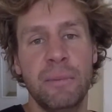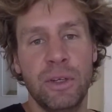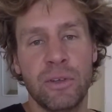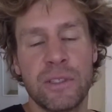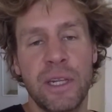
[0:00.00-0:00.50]

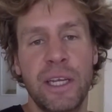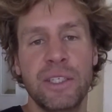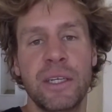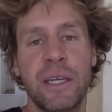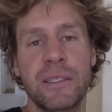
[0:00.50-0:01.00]
metro
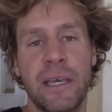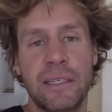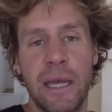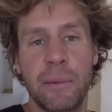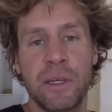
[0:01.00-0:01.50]
station is a
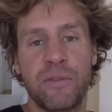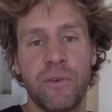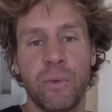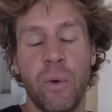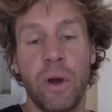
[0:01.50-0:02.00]
10 minutes
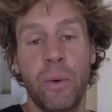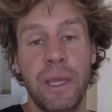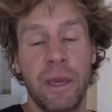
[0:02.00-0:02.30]
foot walk away.